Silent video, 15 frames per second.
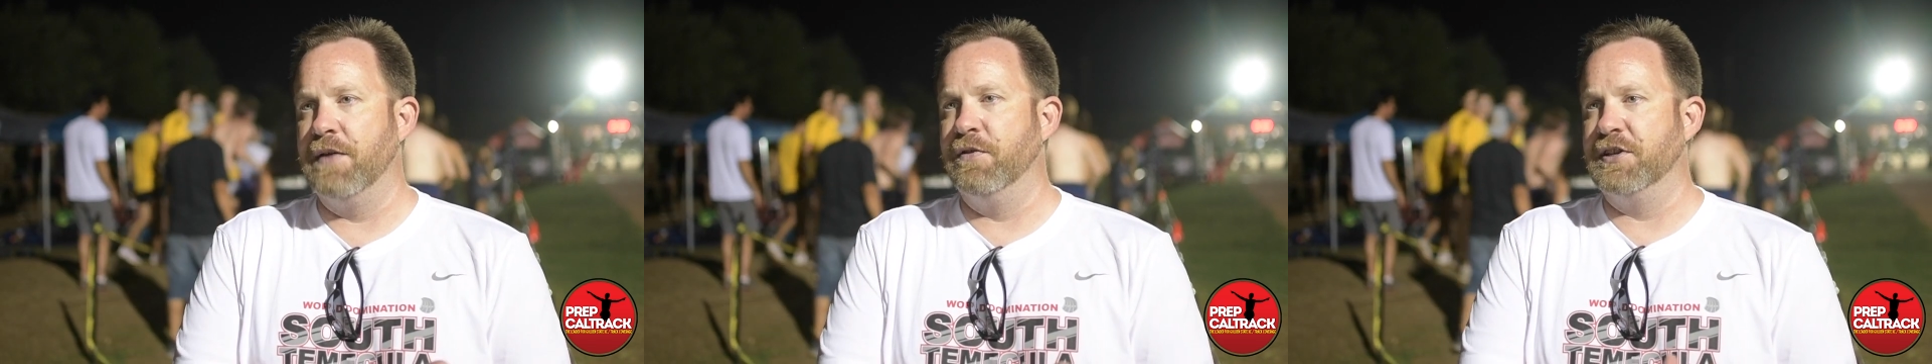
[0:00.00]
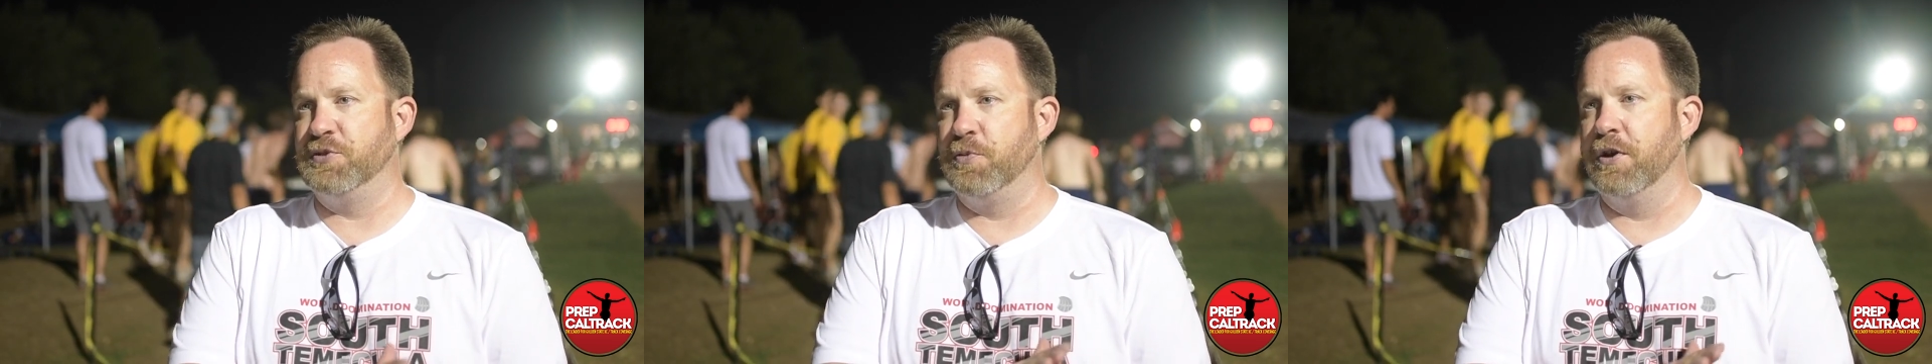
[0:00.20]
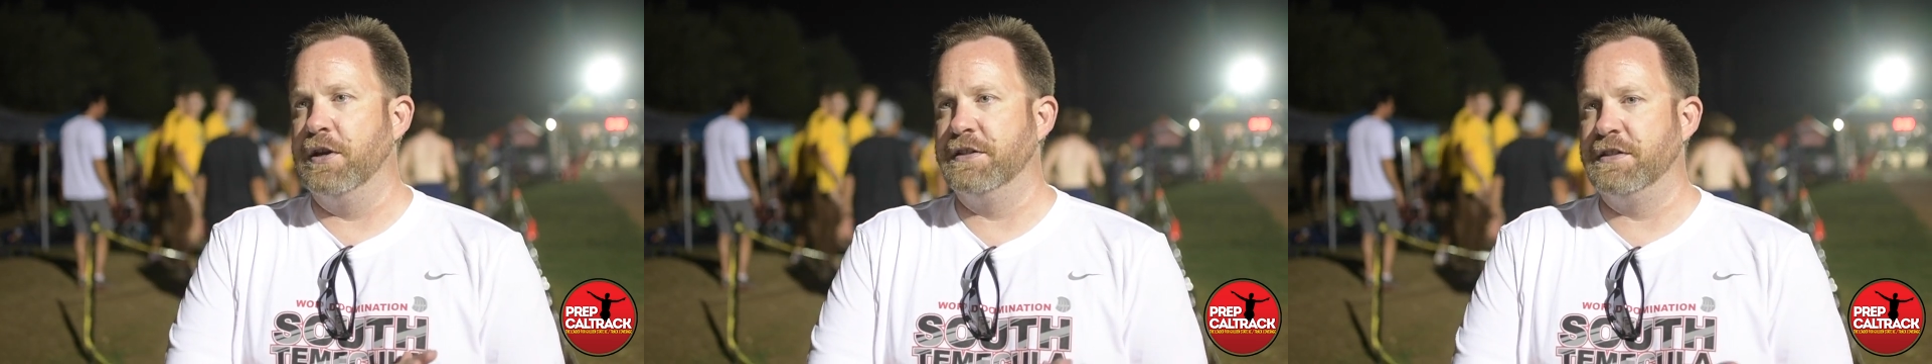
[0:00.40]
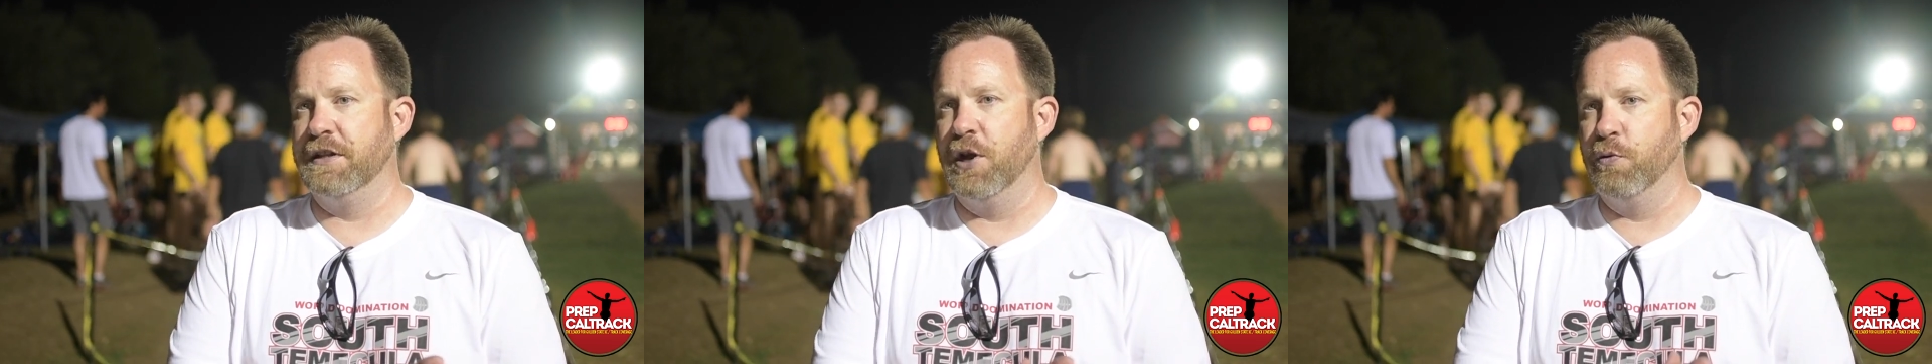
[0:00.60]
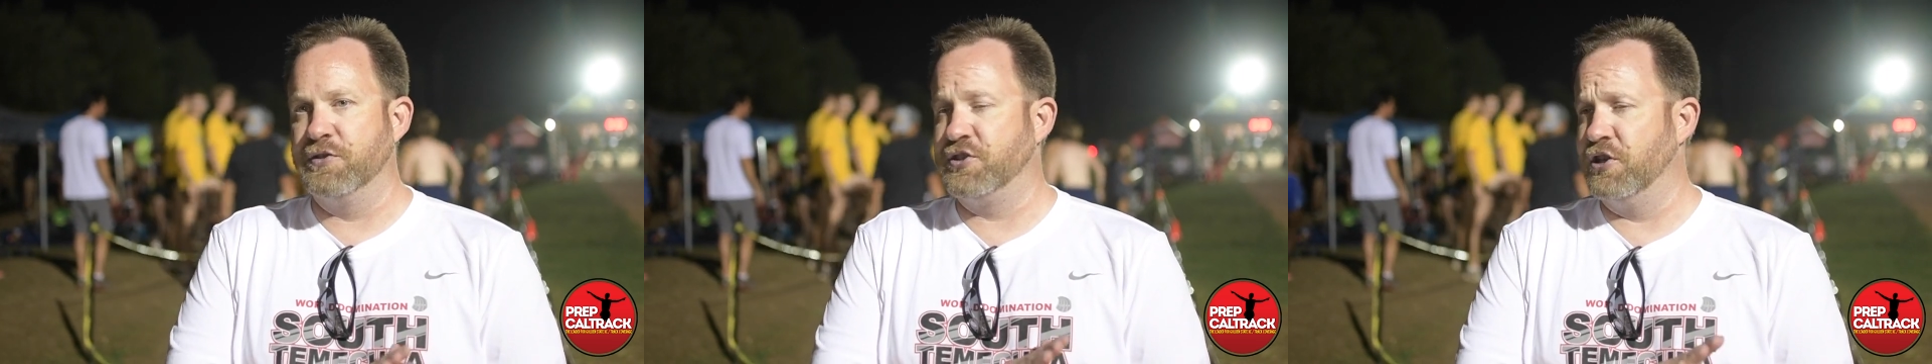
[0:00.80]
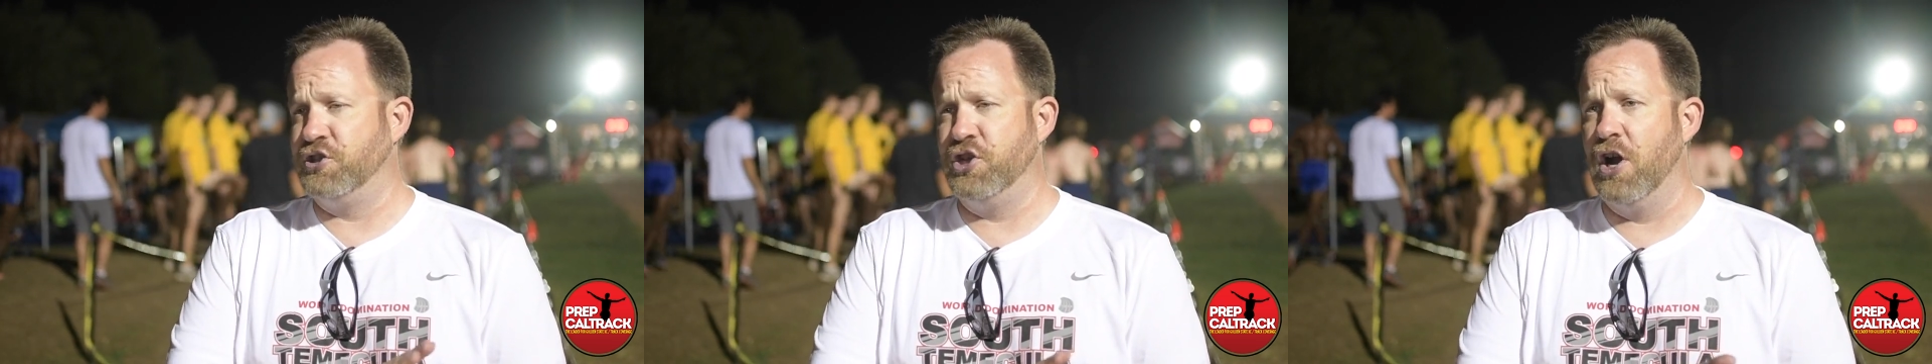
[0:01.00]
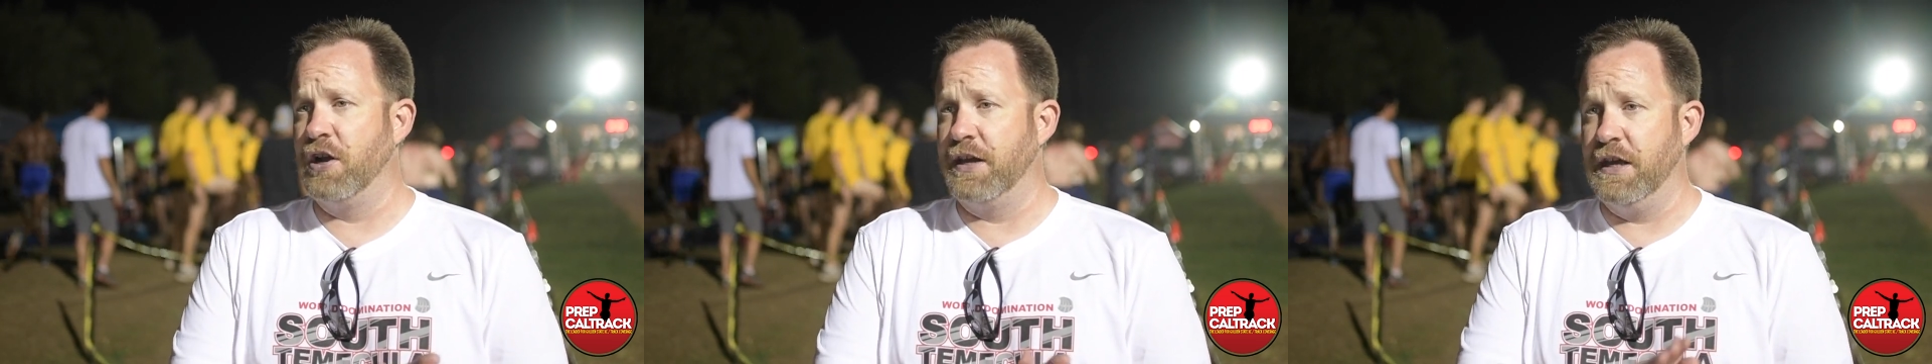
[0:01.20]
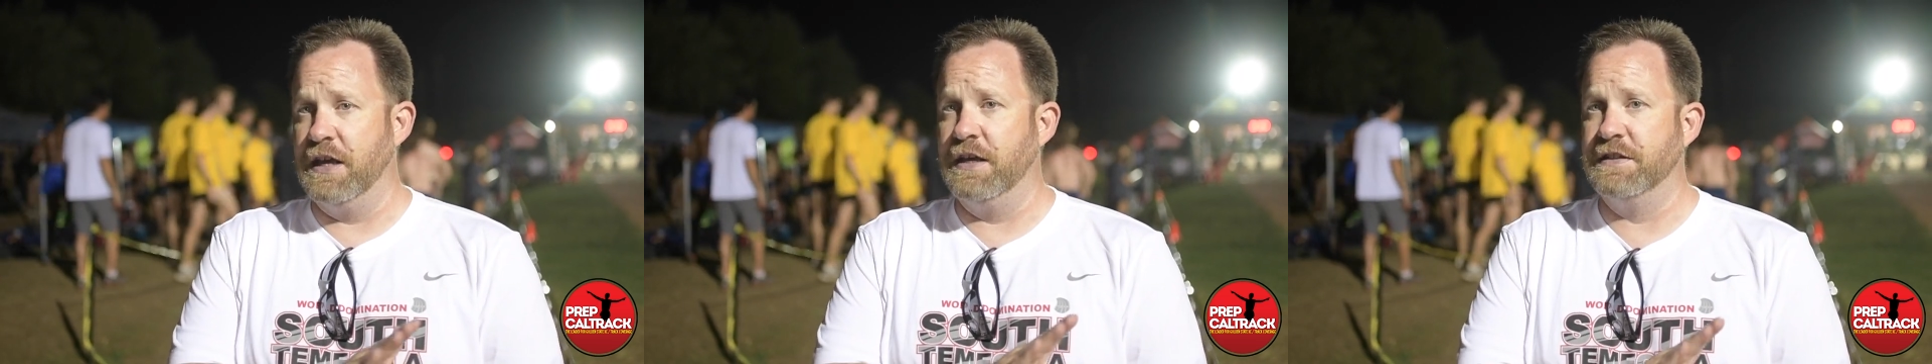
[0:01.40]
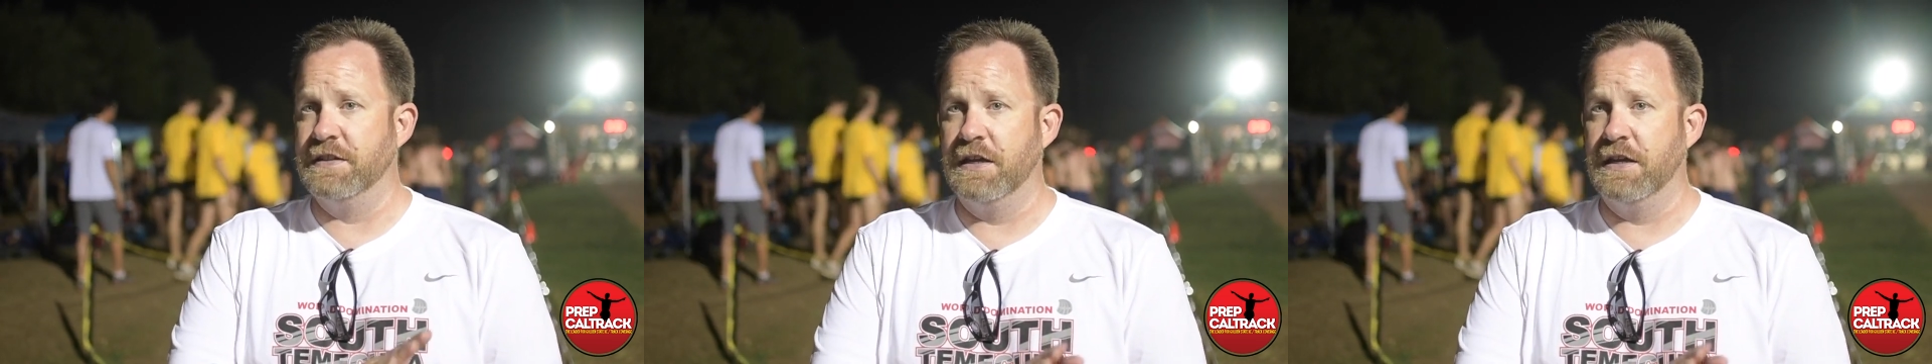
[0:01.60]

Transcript: of experience in there with such young kids.